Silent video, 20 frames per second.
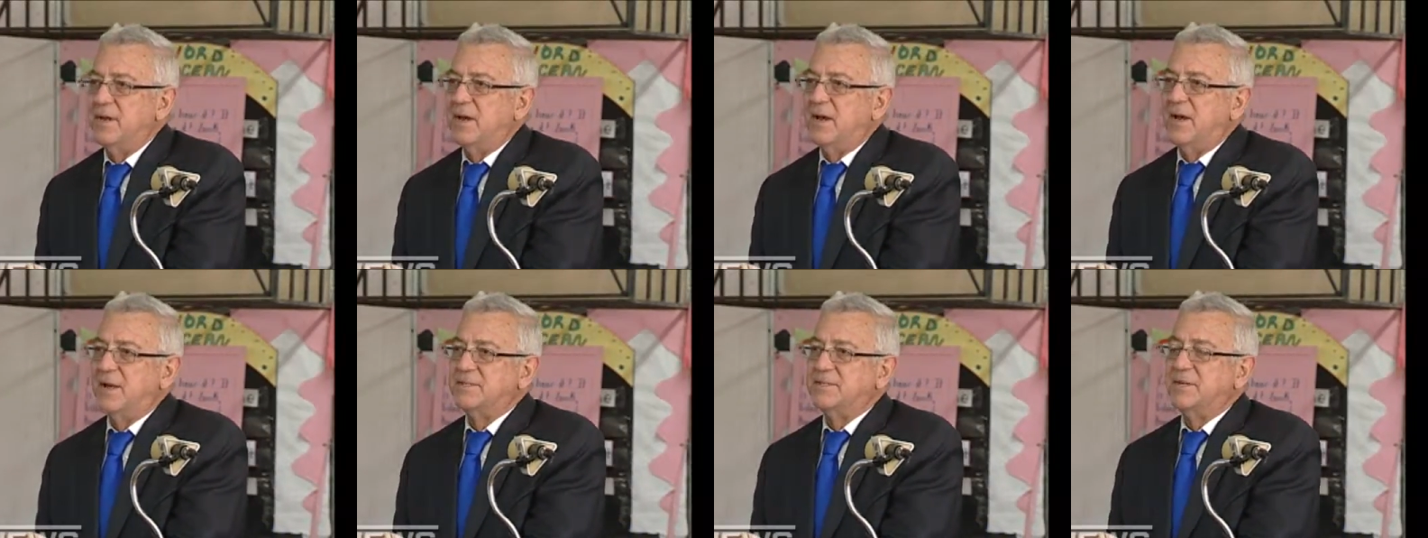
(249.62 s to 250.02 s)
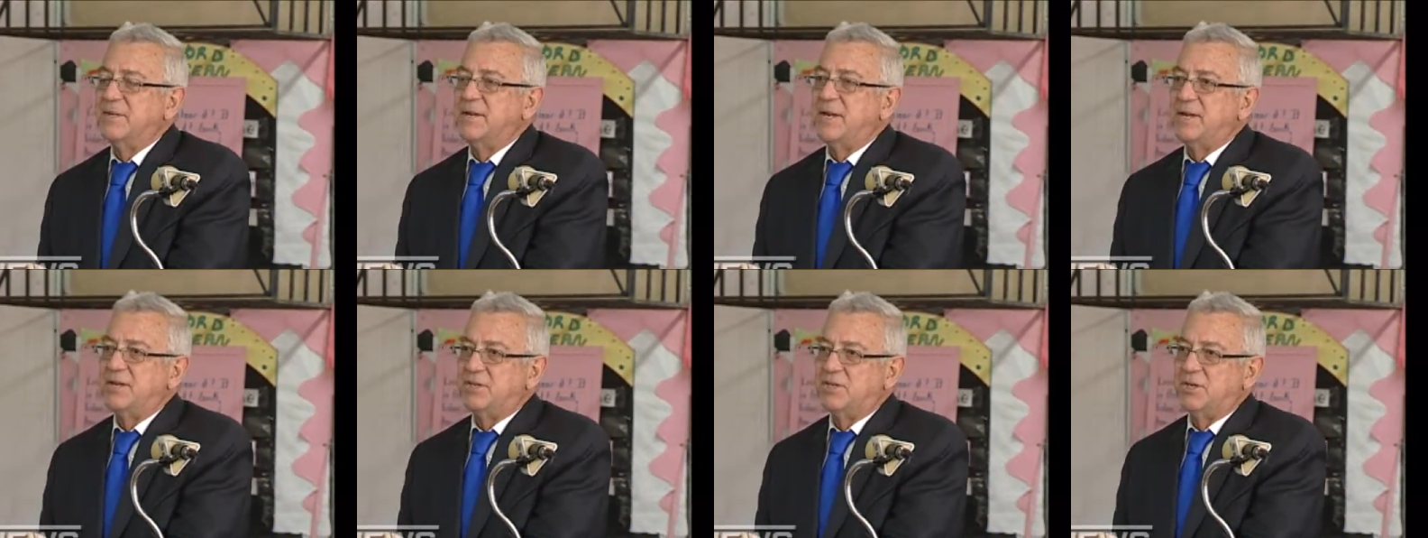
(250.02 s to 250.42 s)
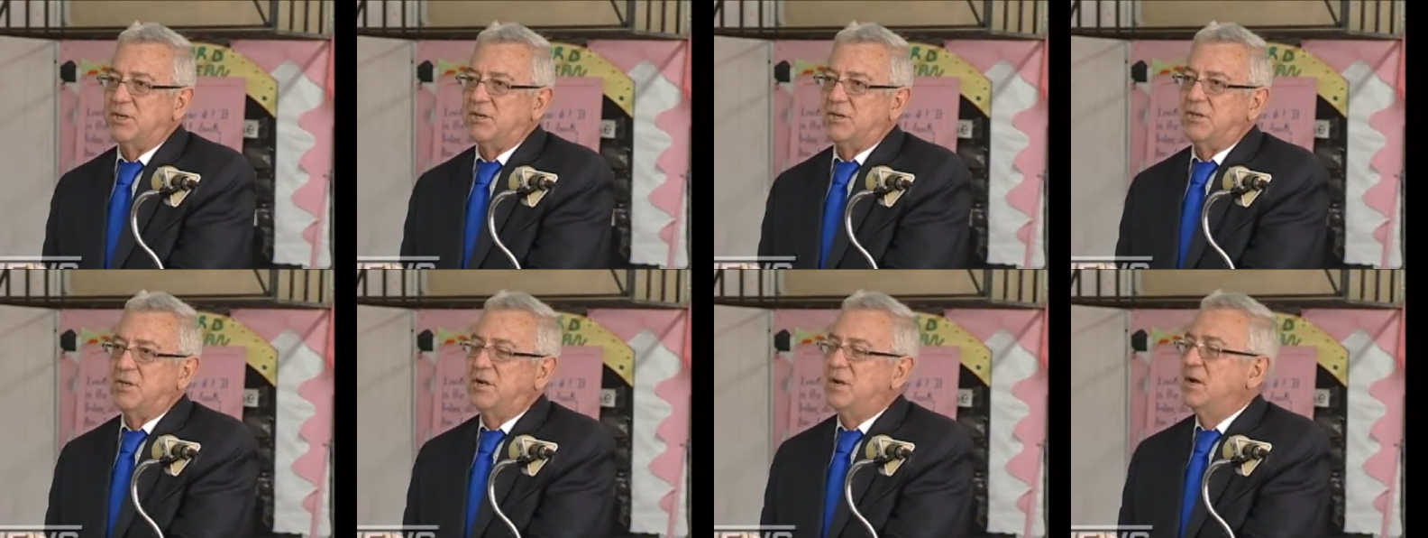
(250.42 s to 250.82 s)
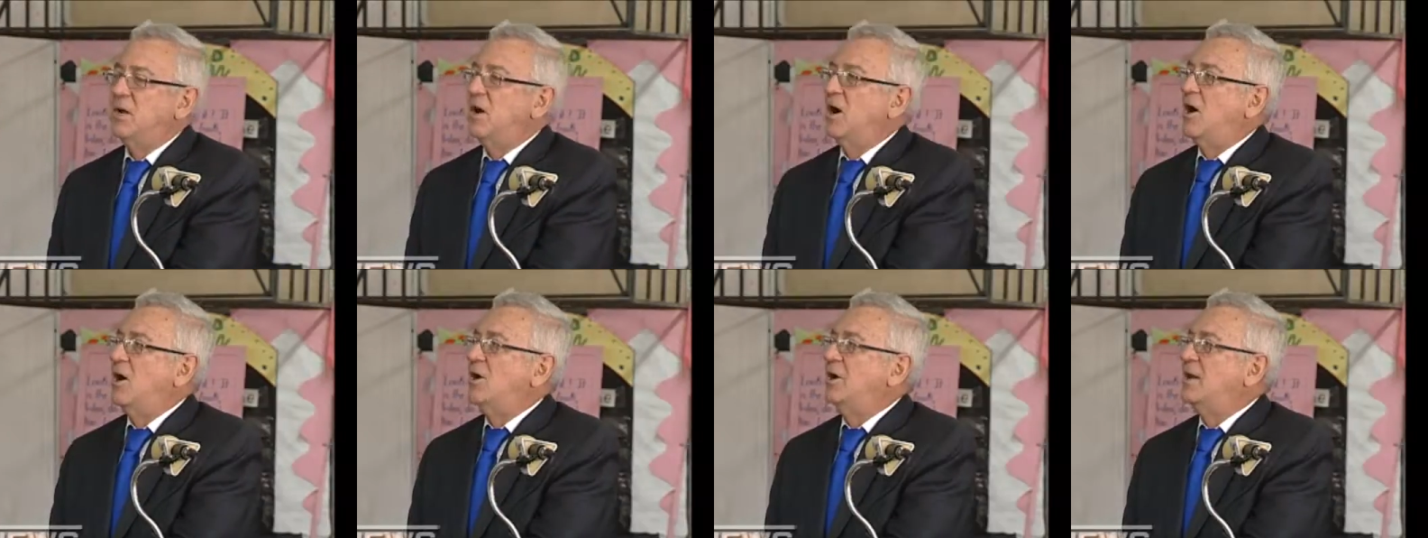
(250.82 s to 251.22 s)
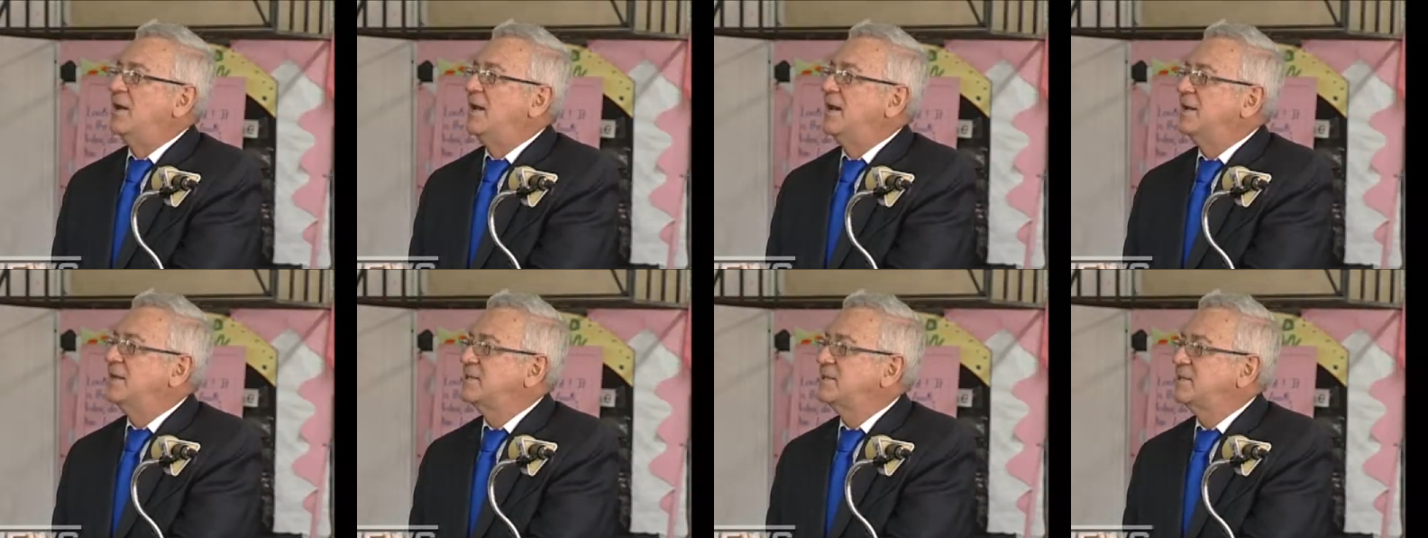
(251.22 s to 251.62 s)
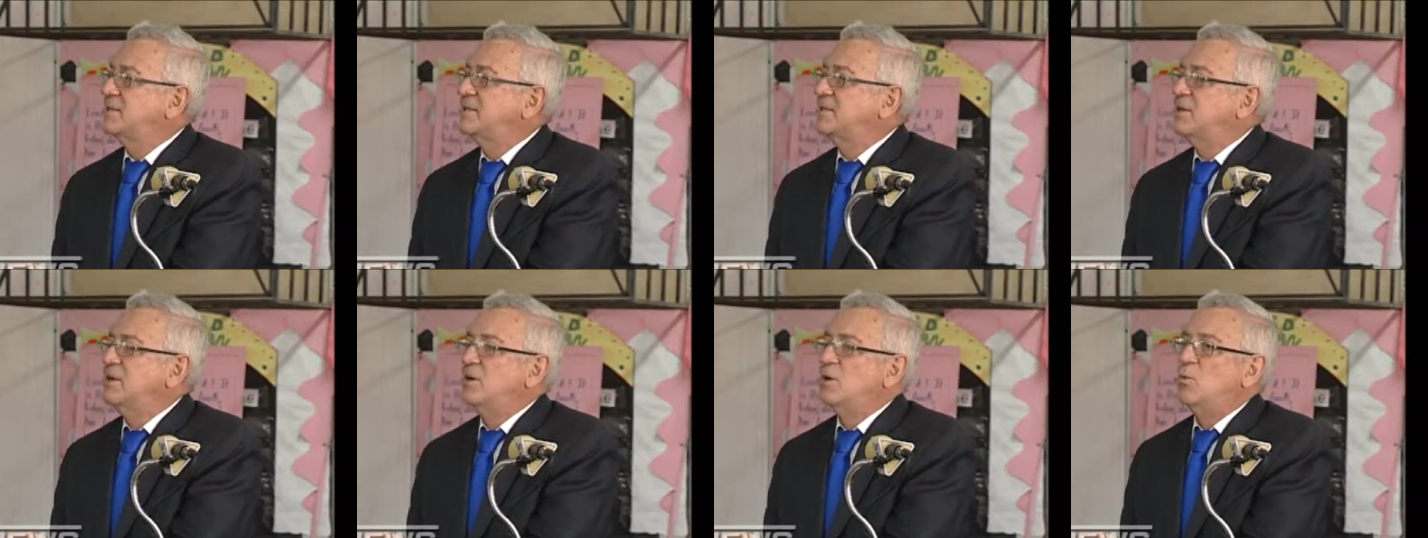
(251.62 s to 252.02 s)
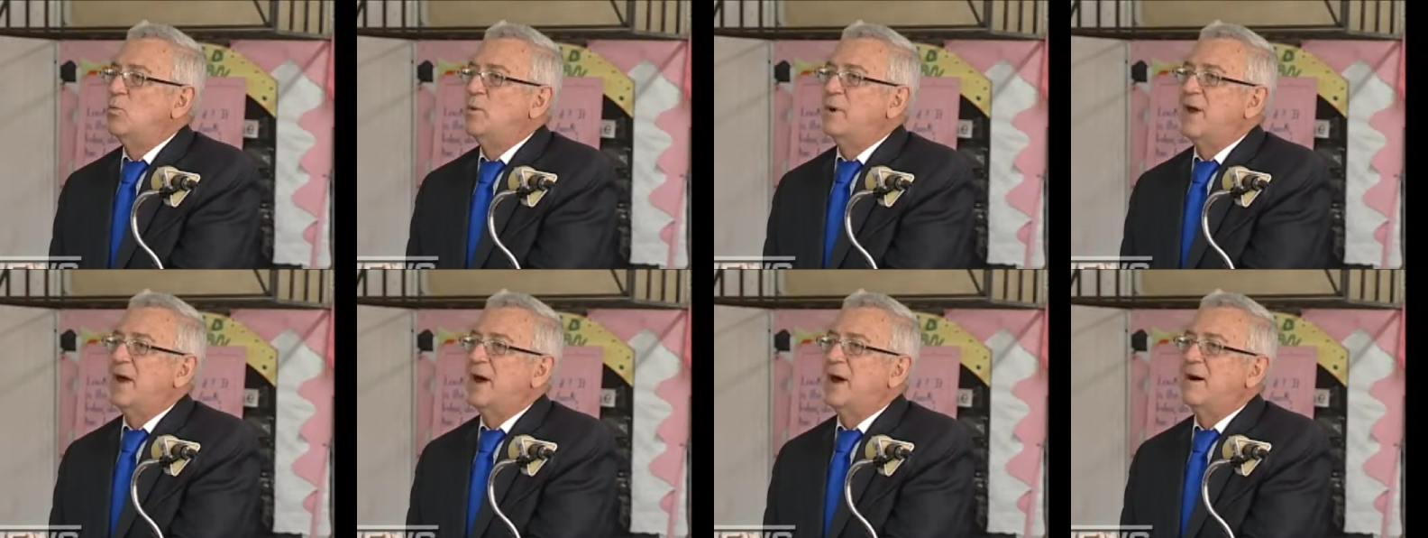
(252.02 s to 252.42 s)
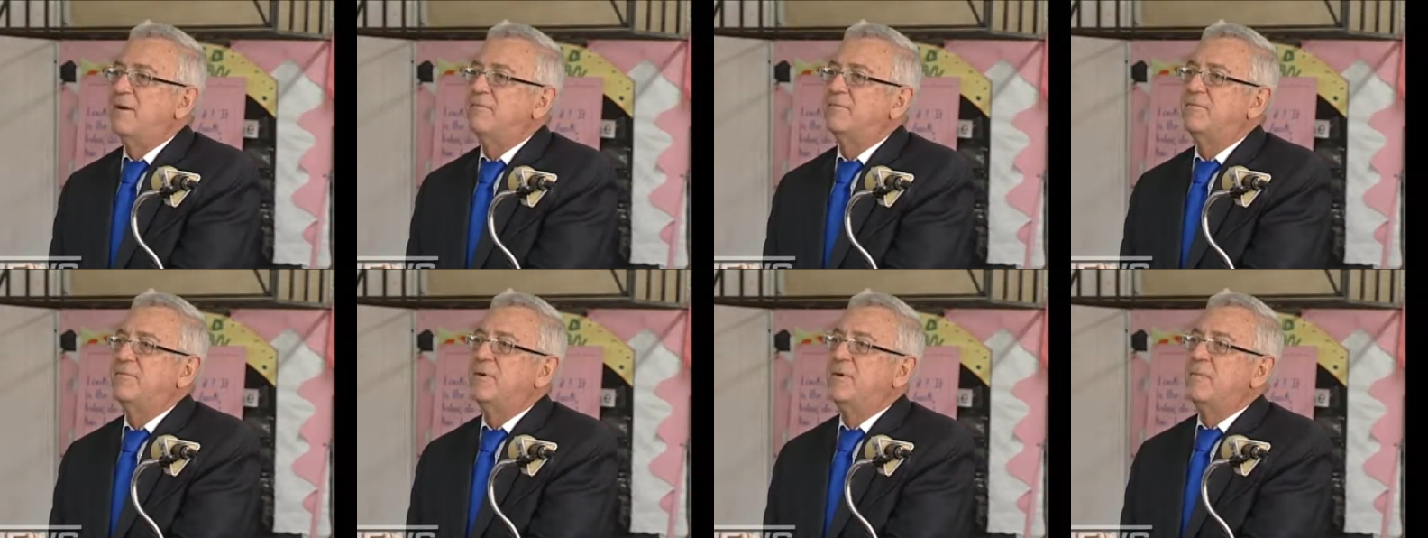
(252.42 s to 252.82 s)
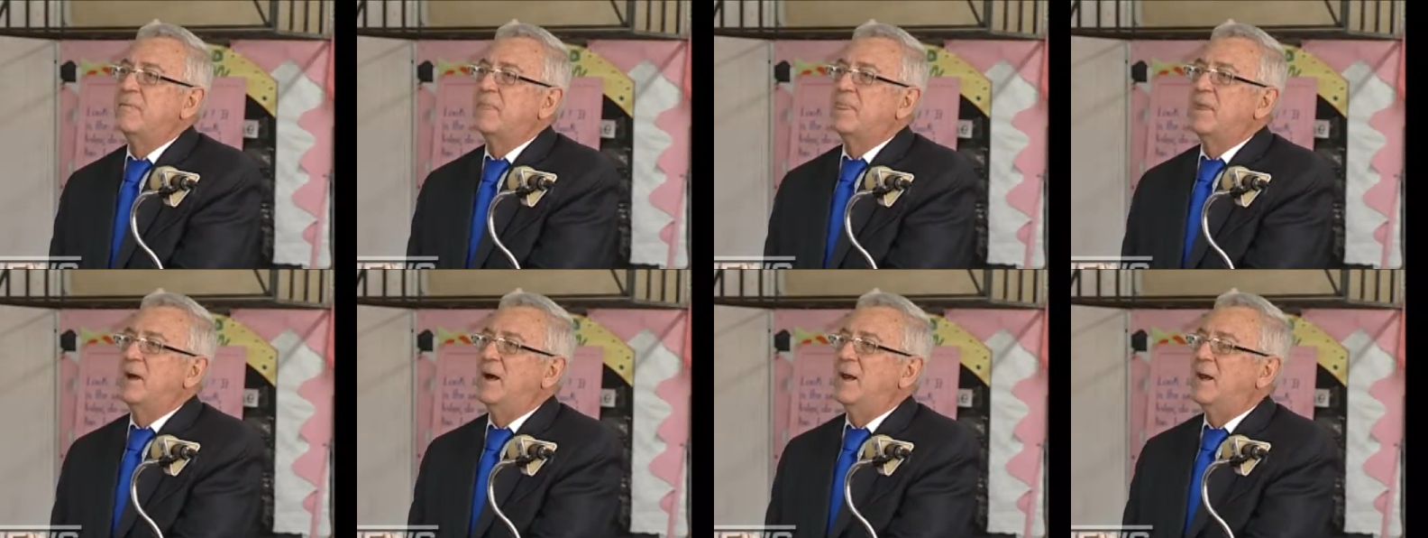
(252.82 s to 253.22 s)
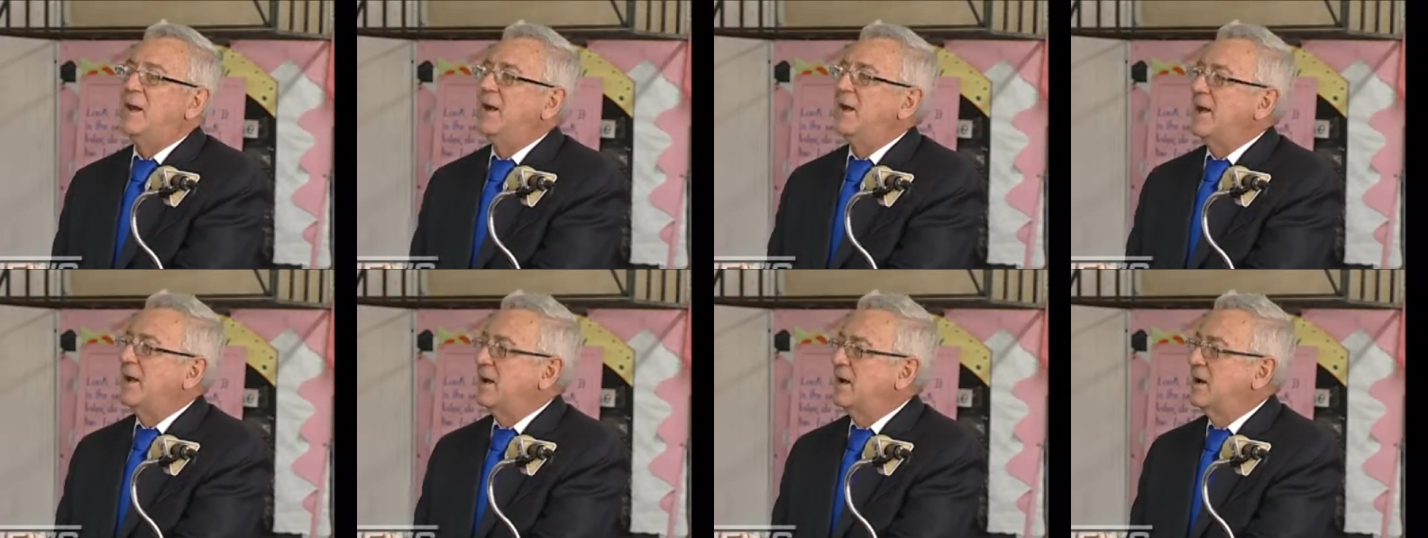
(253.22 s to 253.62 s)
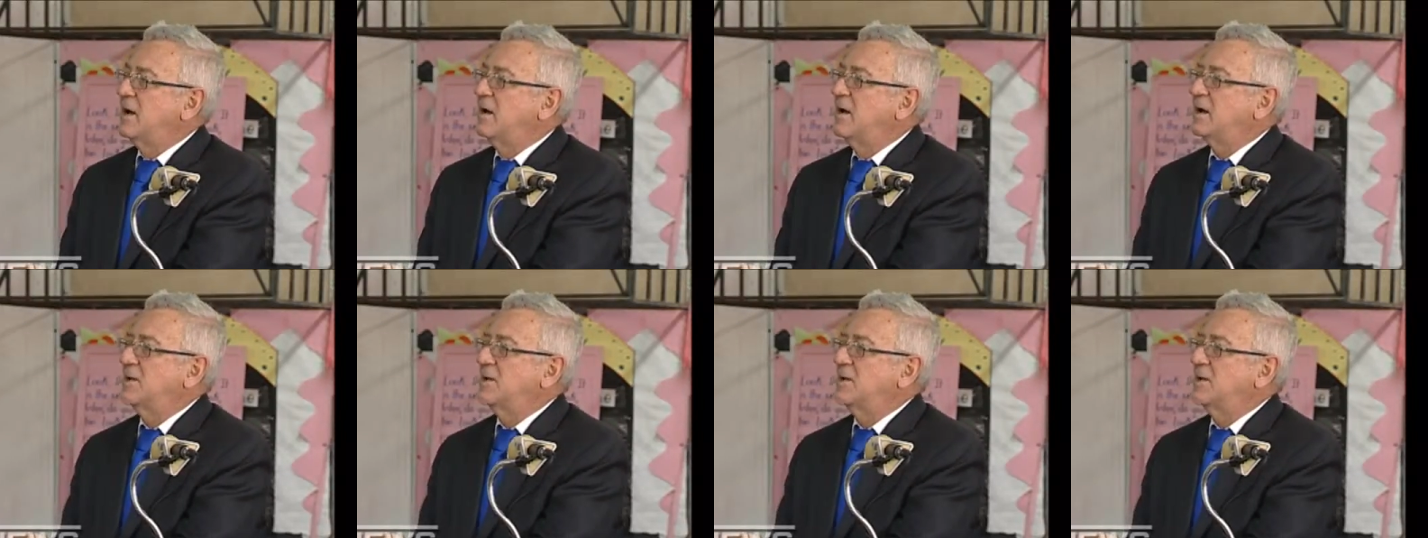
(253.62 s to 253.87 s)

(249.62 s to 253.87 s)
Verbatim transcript: as a nation unless we have a link,